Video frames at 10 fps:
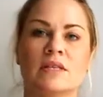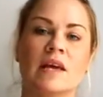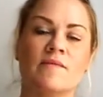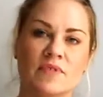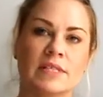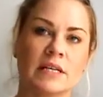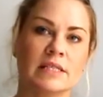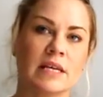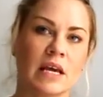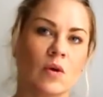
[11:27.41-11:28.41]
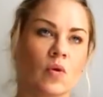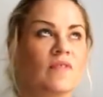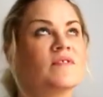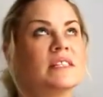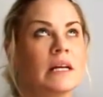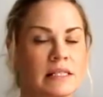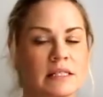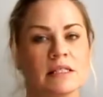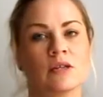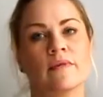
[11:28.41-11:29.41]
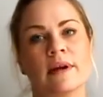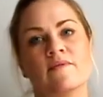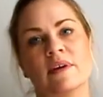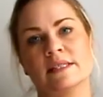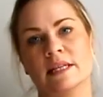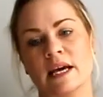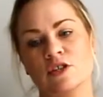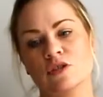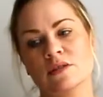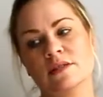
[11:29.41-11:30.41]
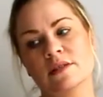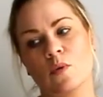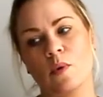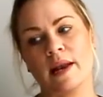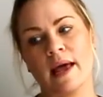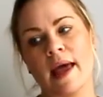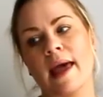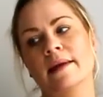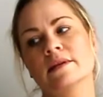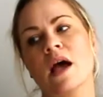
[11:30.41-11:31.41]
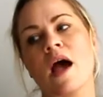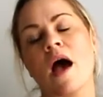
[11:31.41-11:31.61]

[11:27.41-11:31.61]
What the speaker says: infertility, or the fertility, investigations that went ahead,